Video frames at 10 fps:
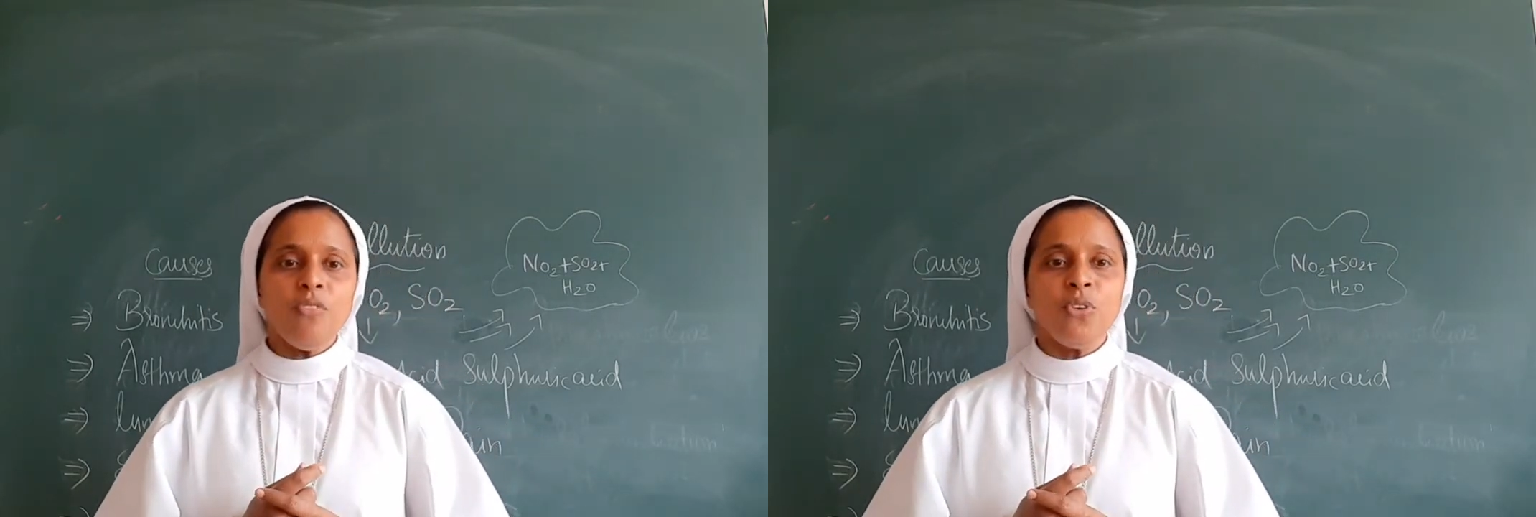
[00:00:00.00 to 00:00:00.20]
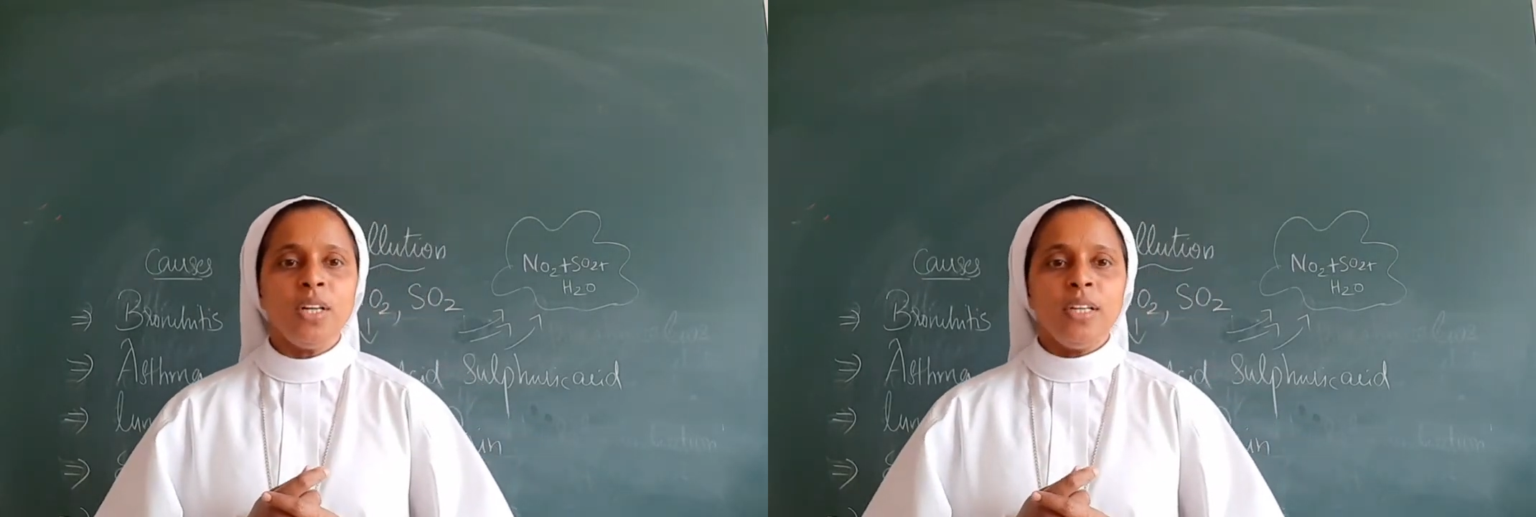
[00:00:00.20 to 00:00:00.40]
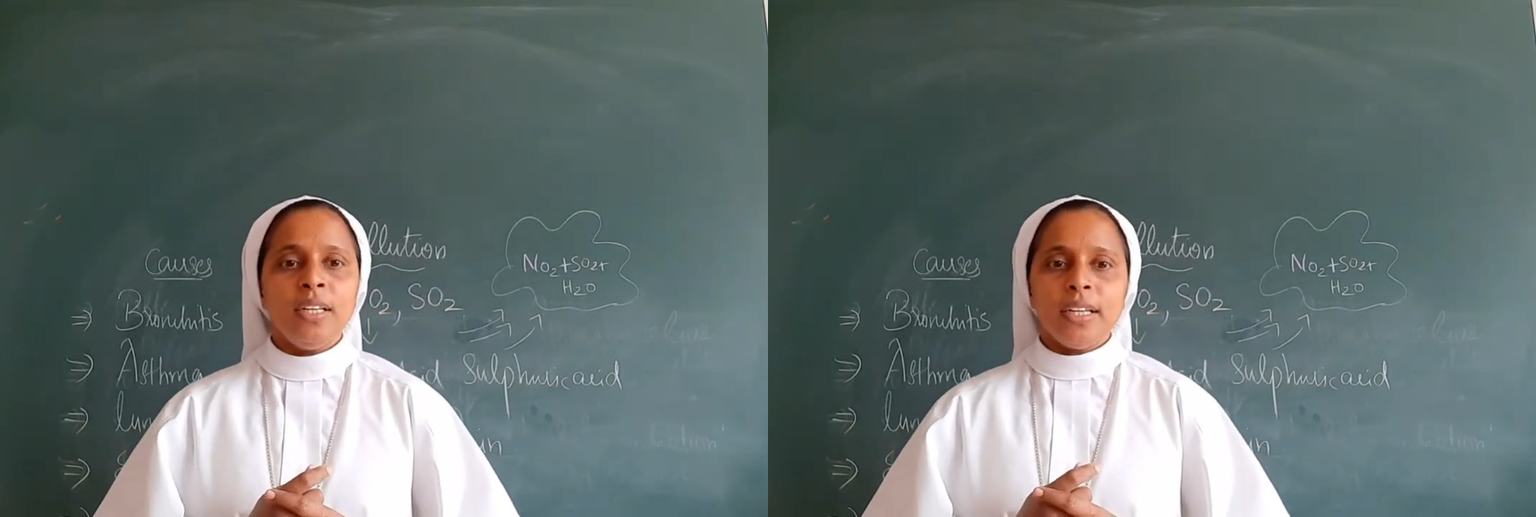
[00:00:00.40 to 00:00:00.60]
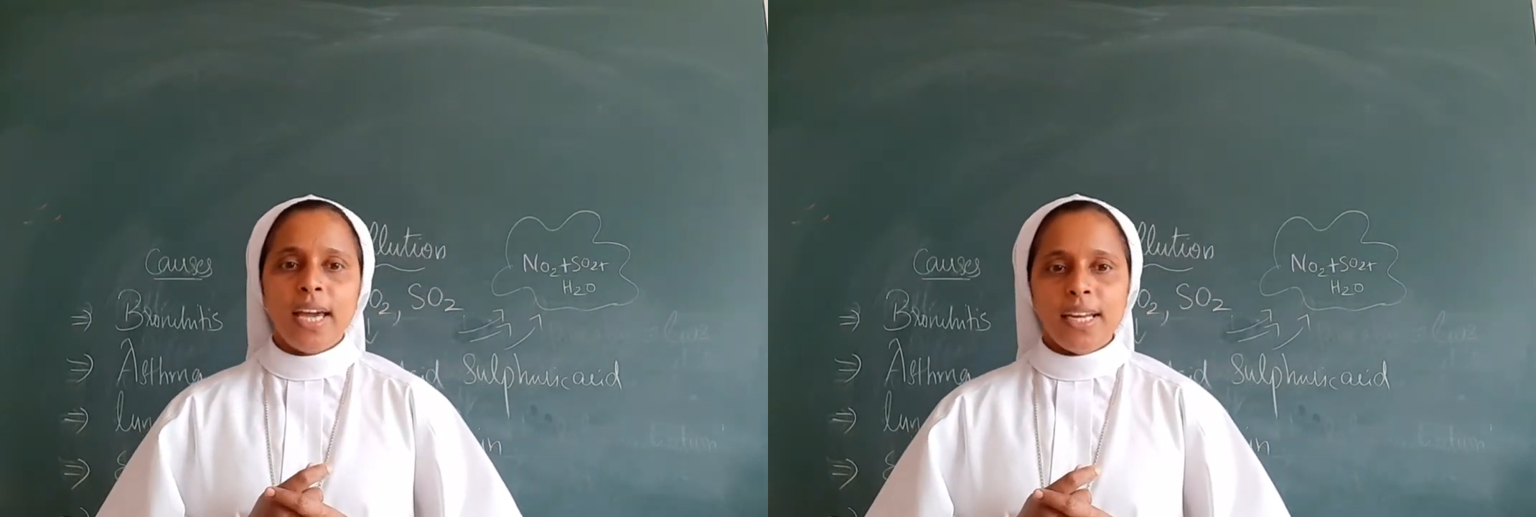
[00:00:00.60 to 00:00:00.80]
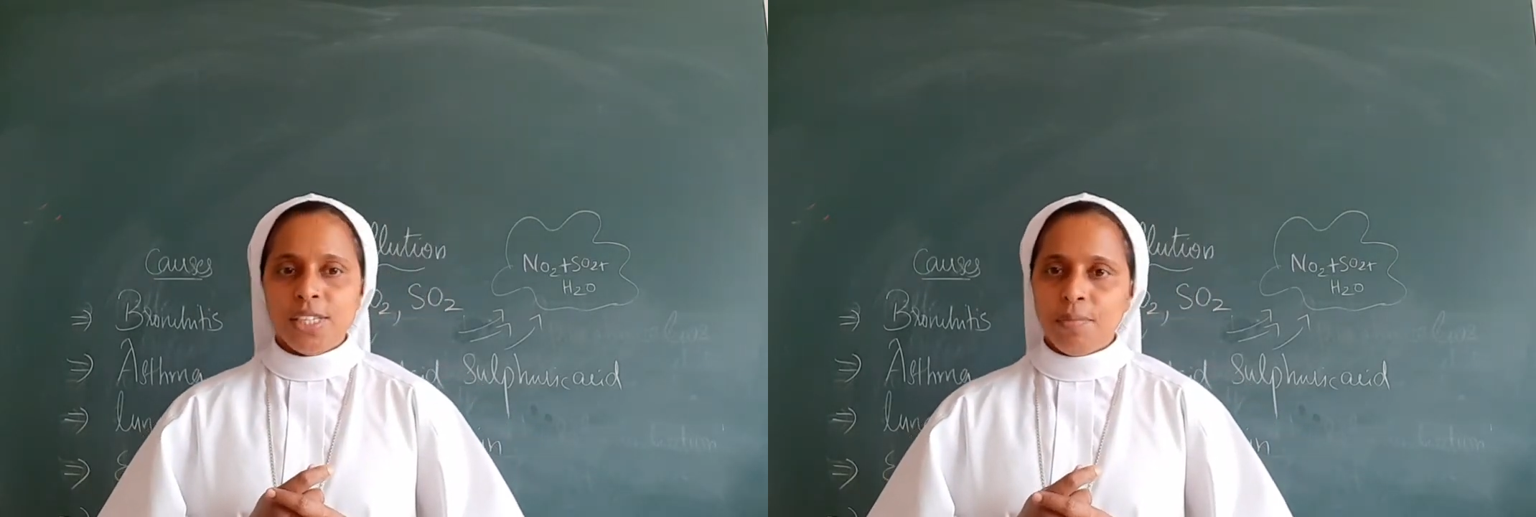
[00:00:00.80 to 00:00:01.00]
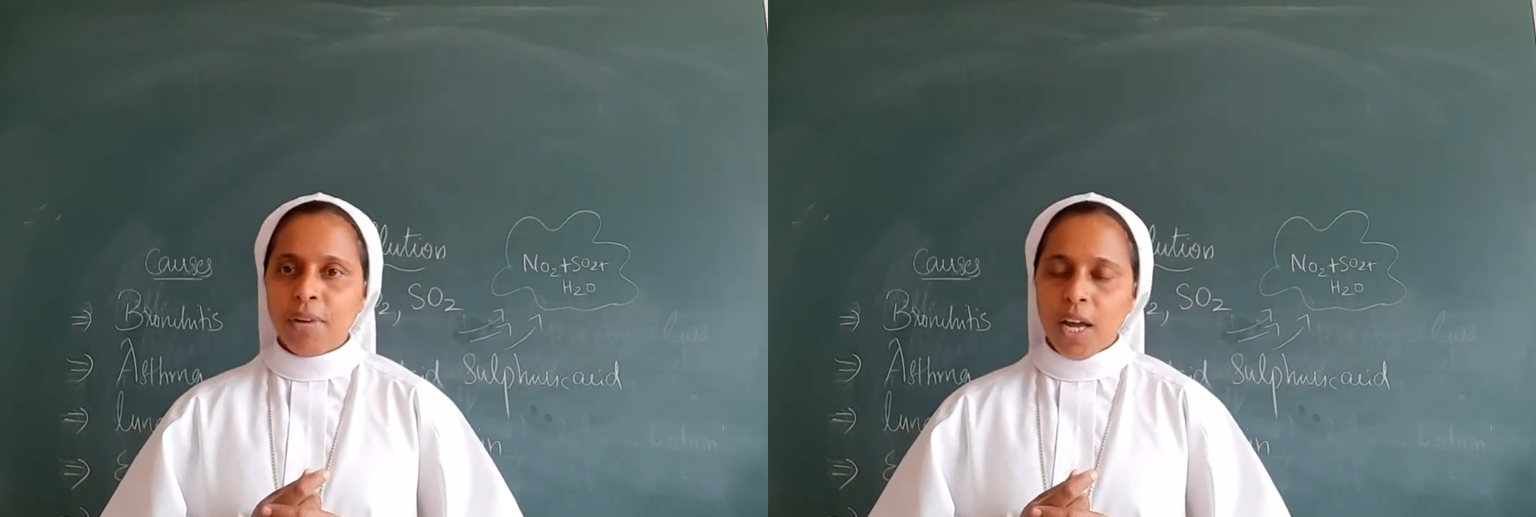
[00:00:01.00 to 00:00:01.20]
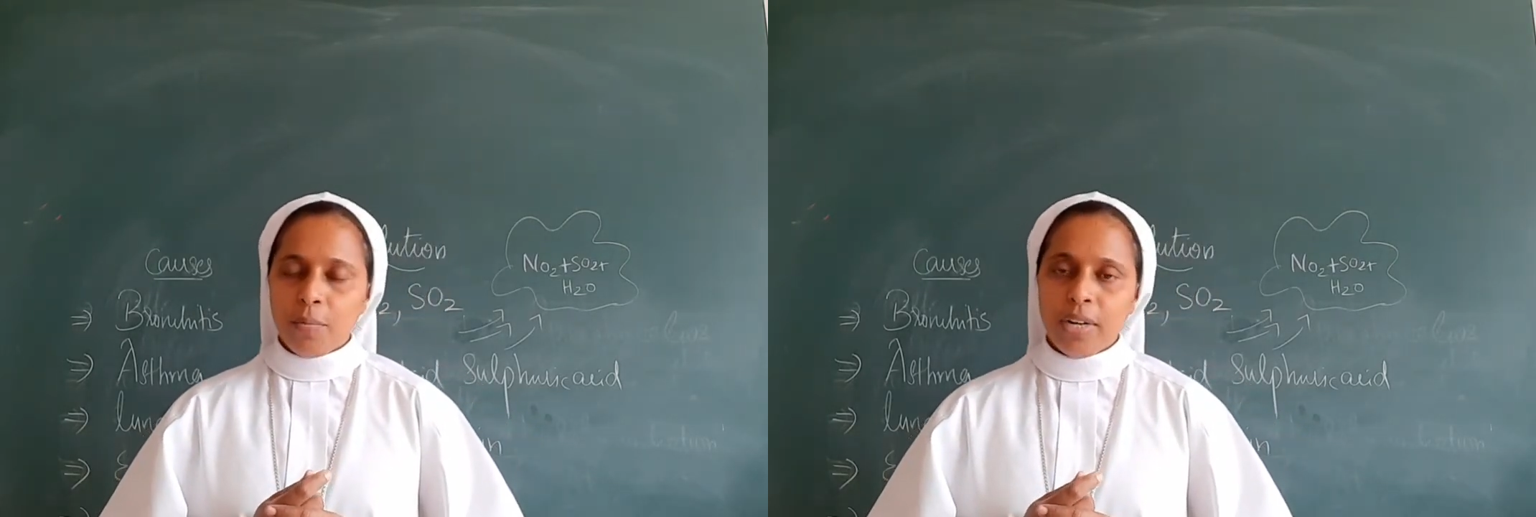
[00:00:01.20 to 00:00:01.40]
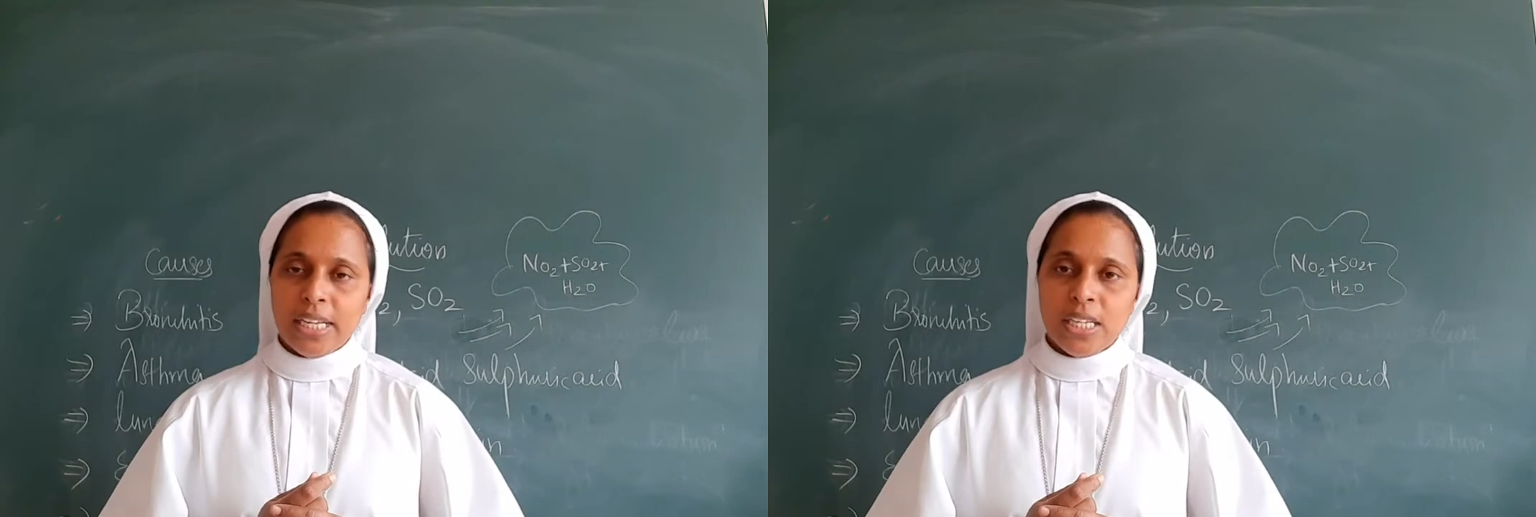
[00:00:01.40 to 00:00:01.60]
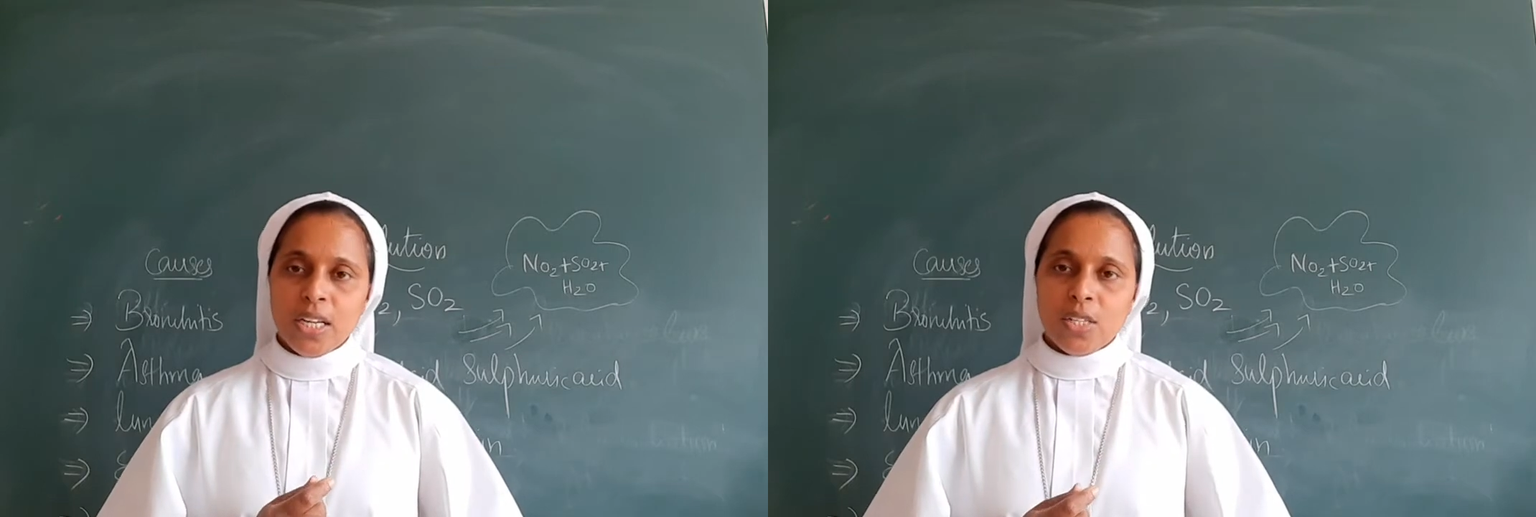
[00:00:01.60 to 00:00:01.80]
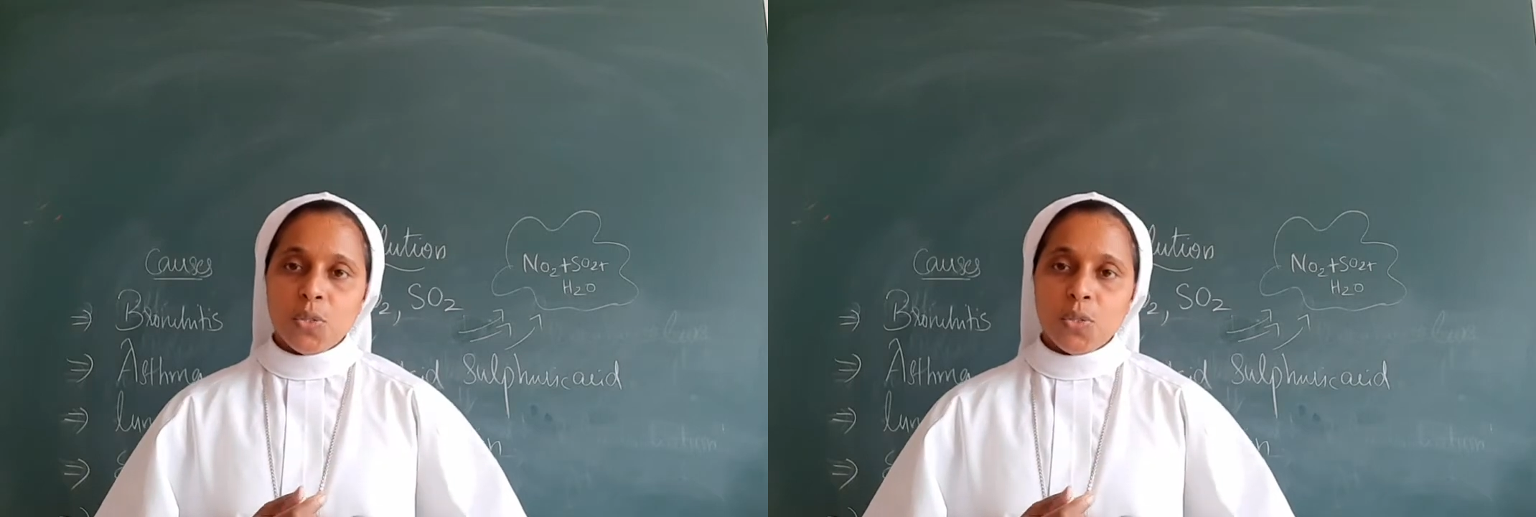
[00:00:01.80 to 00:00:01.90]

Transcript: of calcium carbonate.